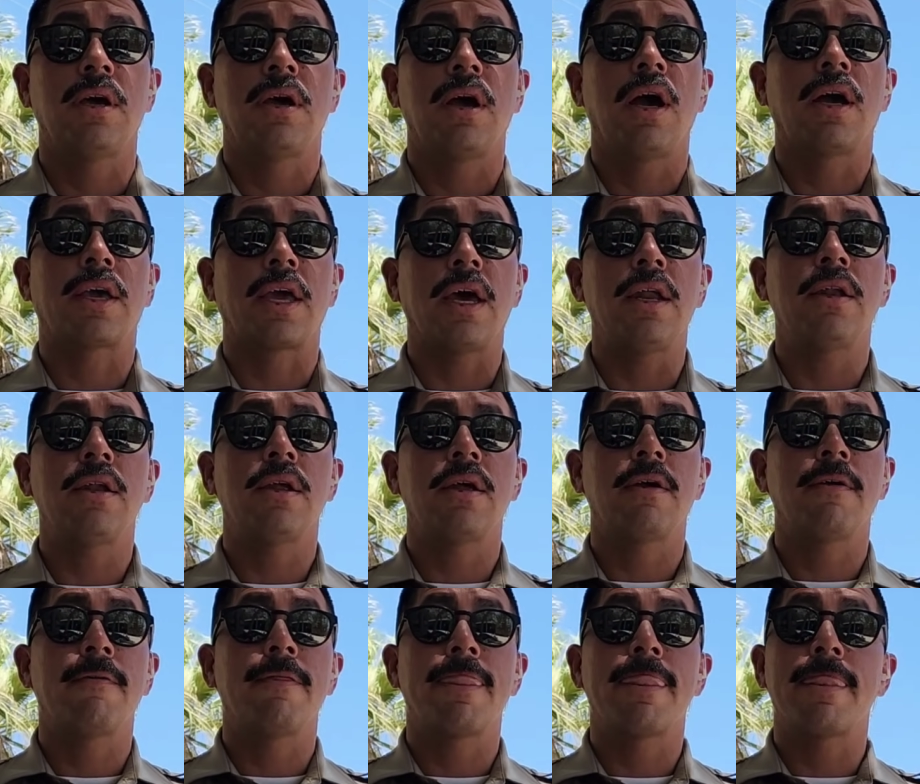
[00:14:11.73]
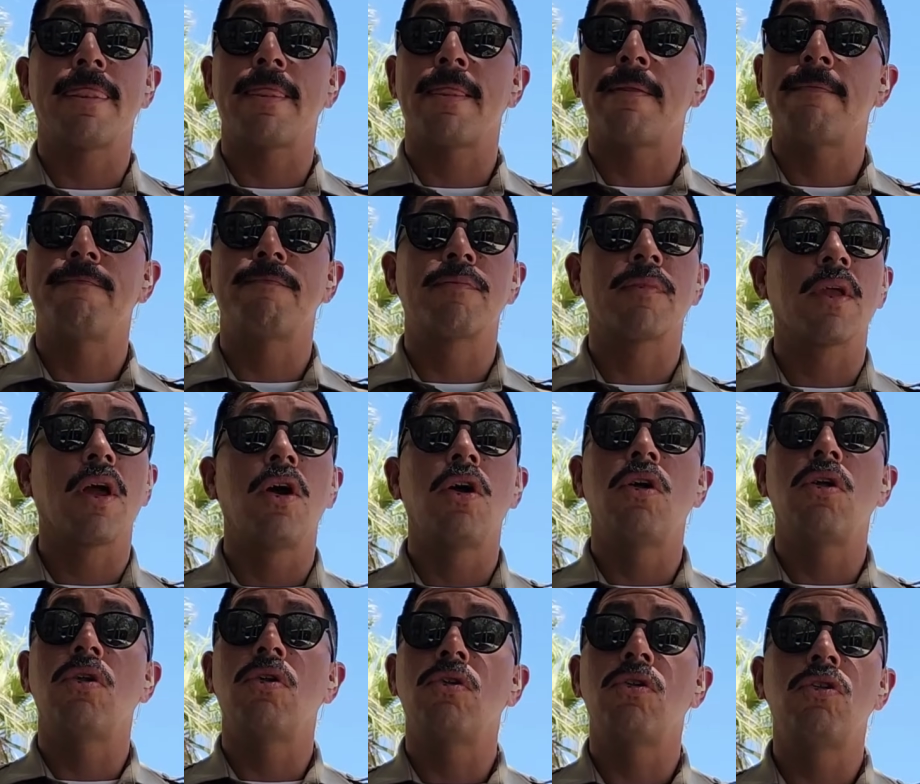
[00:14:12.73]
sounds Again, like you're trying to control the
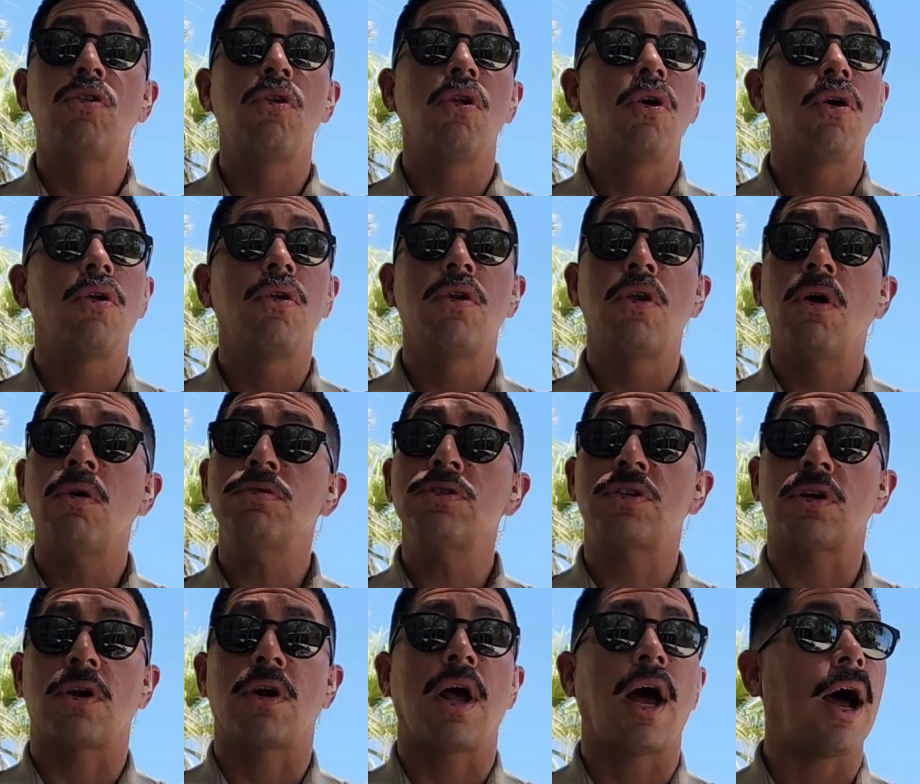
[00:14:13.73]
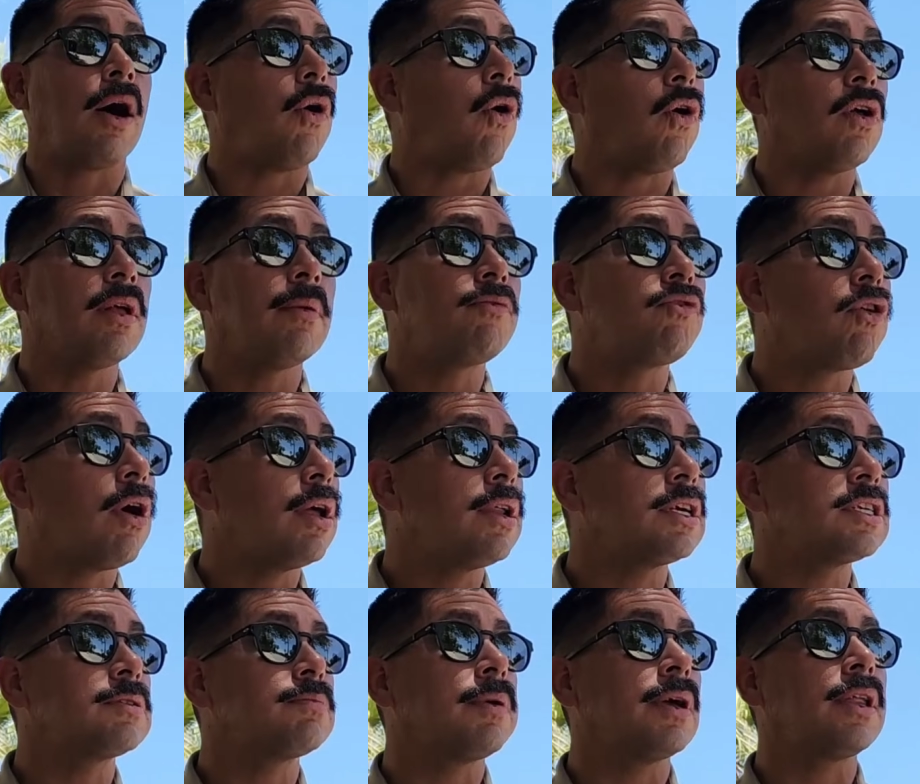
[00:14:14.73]
conversation. No, sir. I'll, all I'm trying to
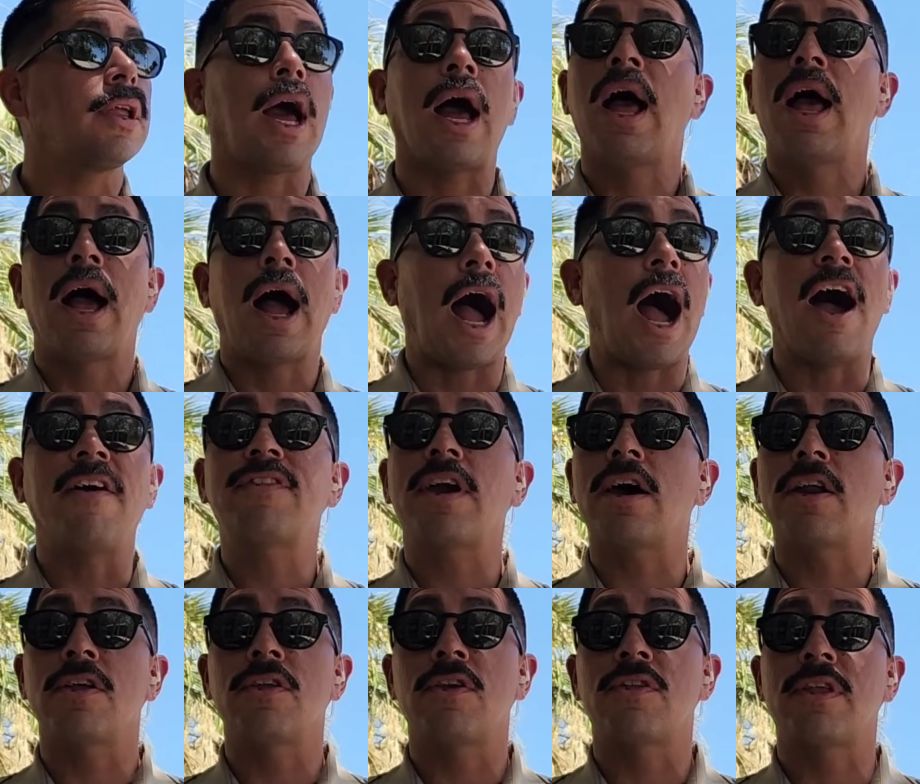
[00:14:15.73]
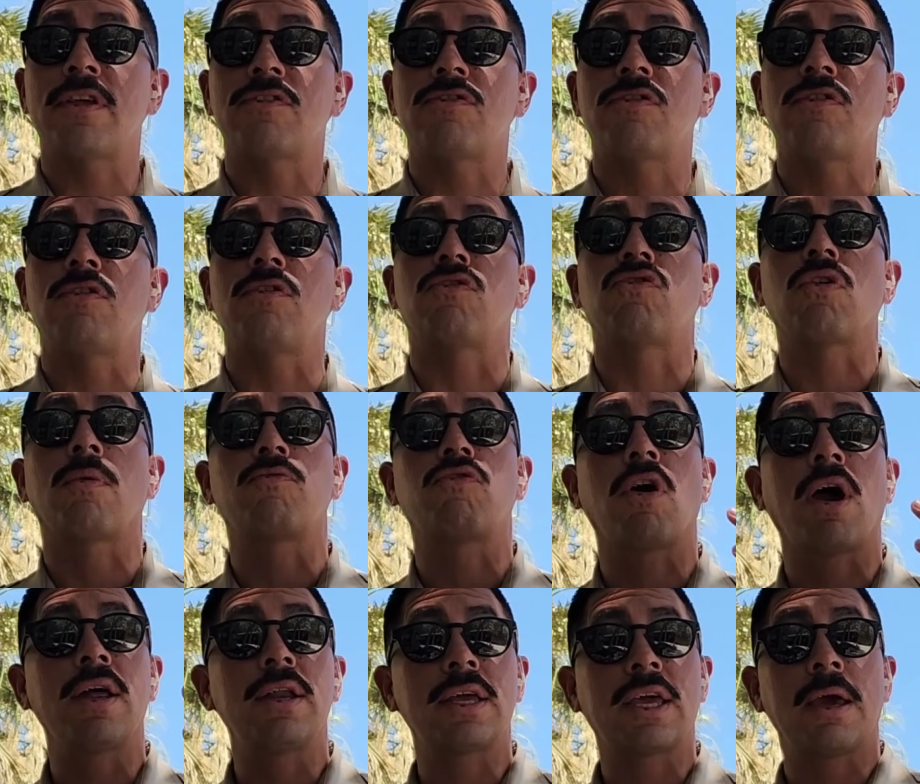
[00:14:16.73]
explain, I've got other things to do, so I'm
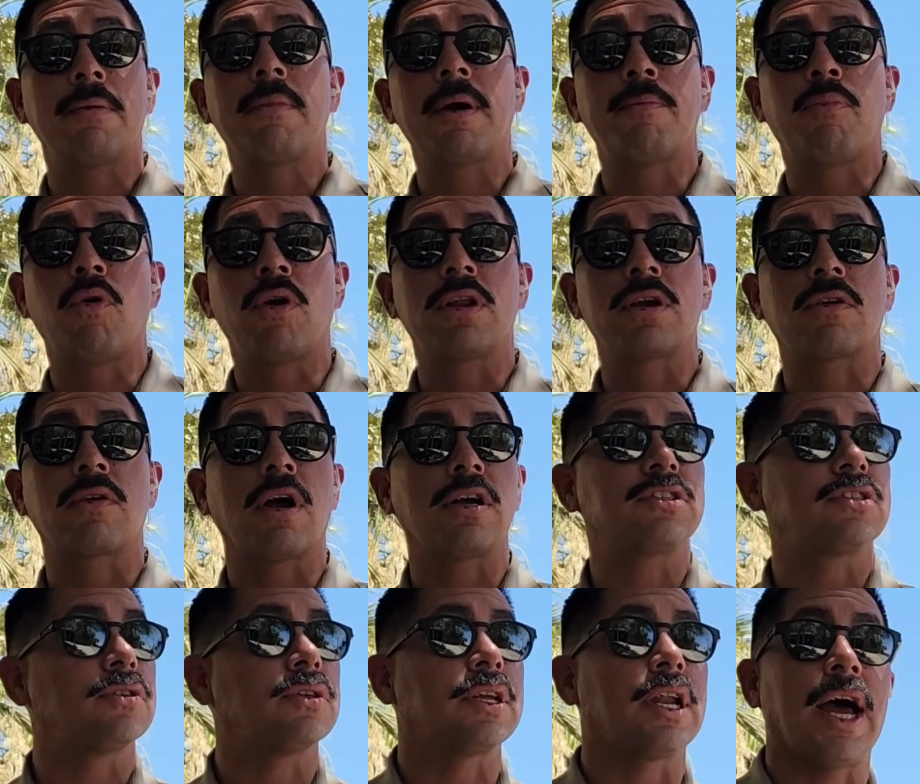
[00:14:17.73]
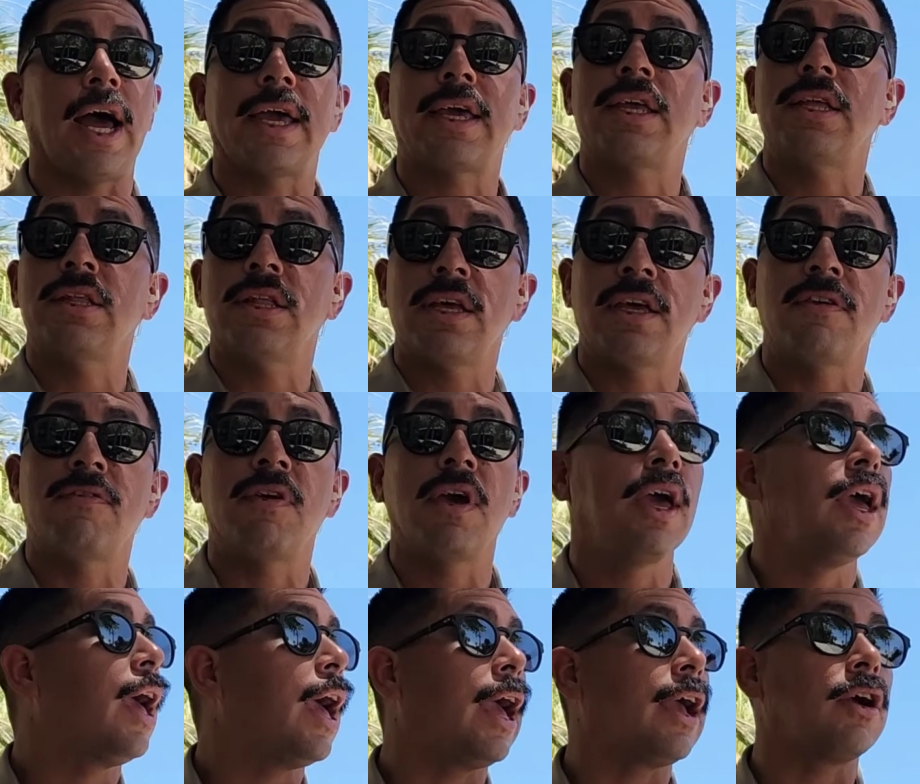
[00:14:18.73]
trying to get my point across so that I can leave.
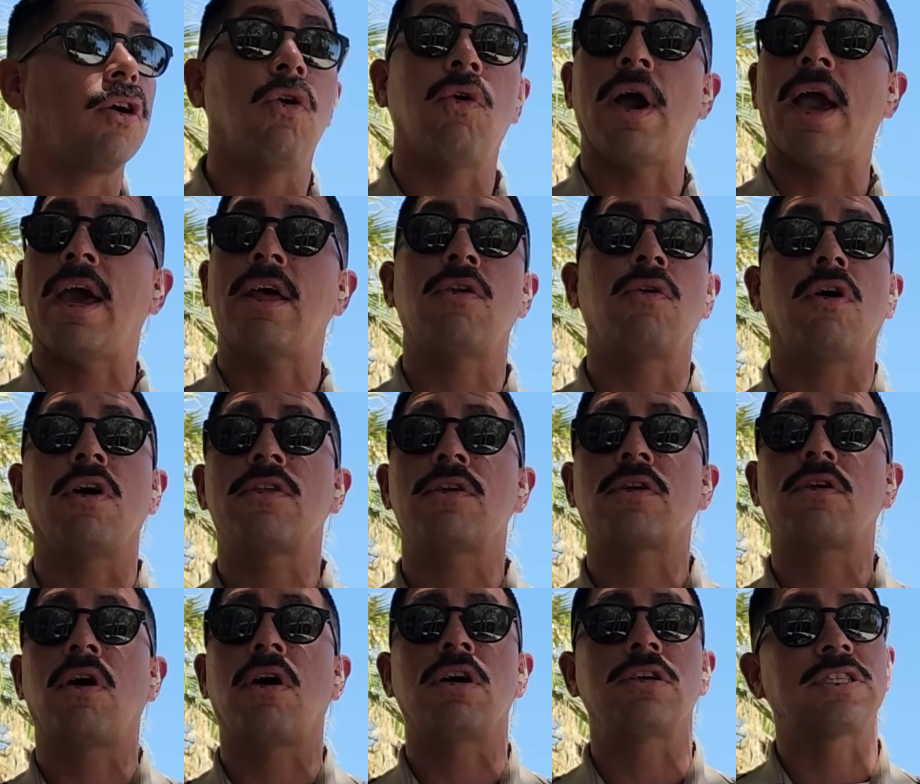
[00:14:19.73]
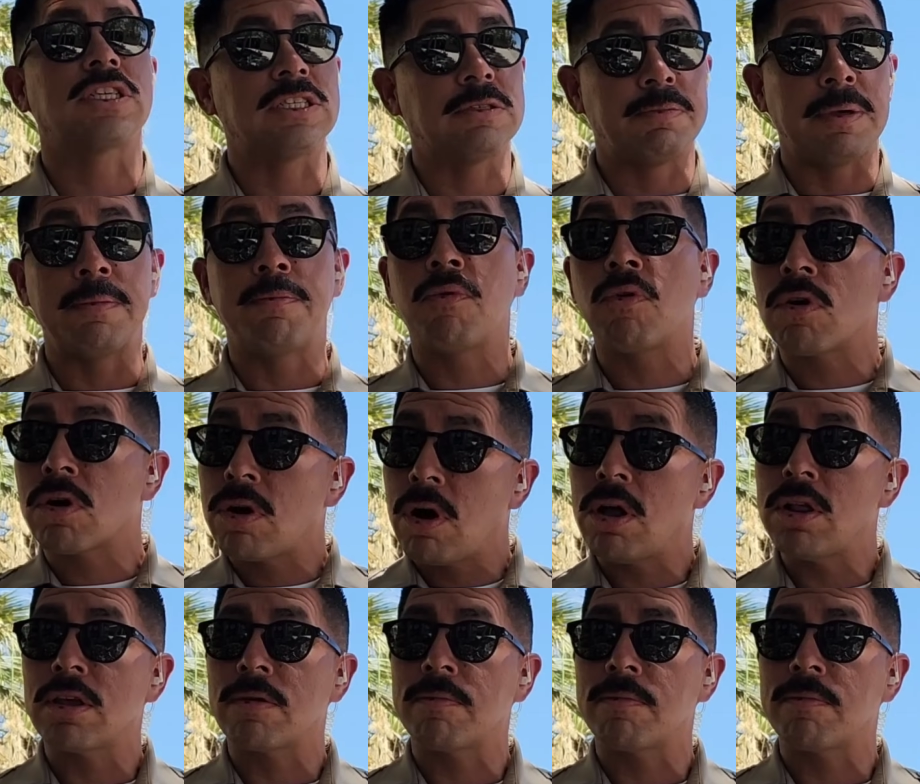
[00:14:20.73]
And go handle other calls because people are calling